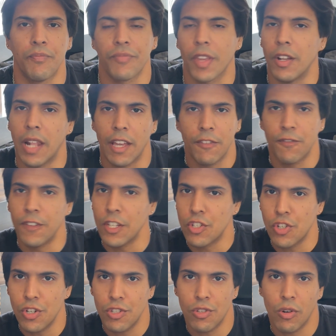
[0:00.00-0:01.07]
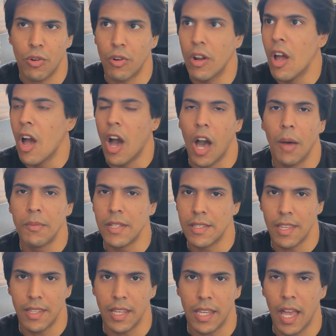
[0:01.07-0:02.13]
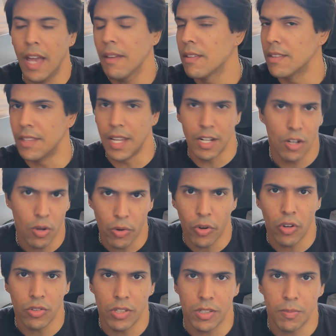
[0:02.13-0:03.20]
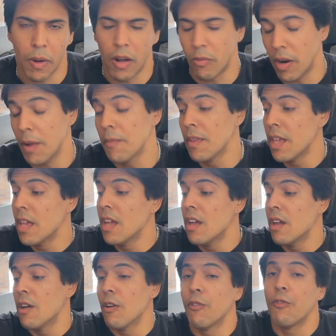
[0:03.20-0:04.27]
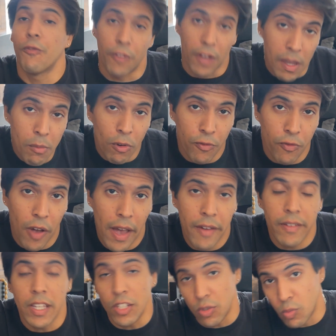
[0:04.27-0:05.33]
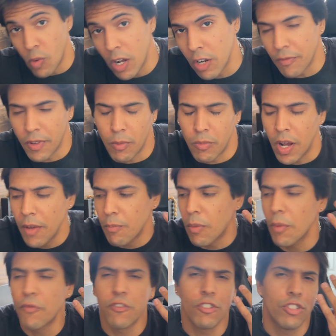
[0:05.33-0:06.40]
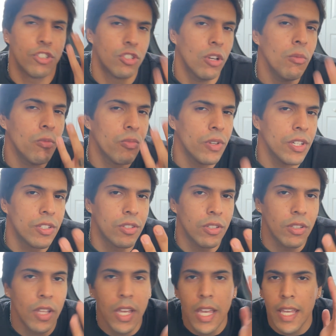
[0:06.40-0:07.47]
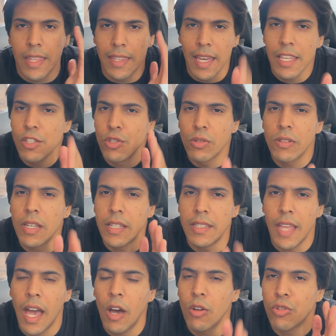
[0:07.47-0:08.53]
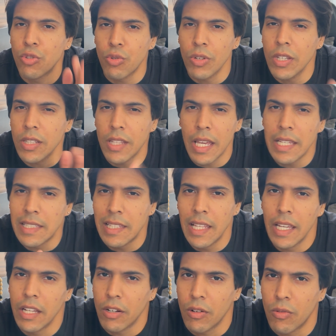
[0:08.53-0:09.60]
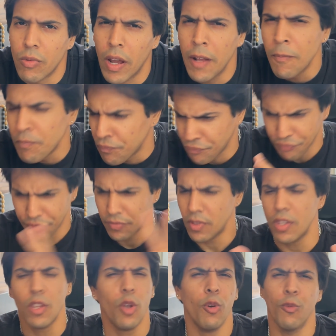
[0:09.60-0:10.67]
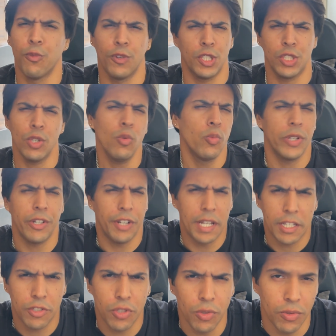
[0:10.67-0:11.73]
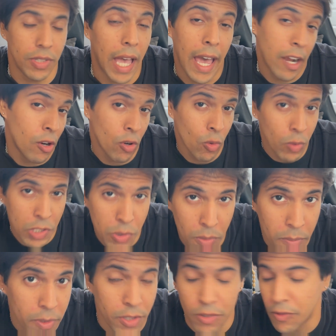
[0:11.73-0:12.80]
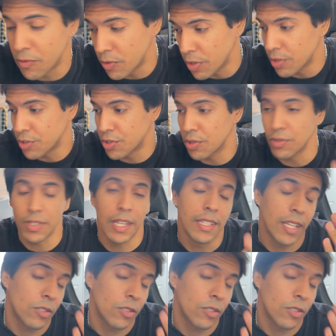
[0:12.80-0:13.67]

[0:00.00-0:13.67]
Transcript: like features or updates that they got, they know on the spot, right? Fable 5 is one of them, right? But for some reason, they took it down 3 days later, right? For some weird excuse. I don't know which one, but some weird excuse, and that's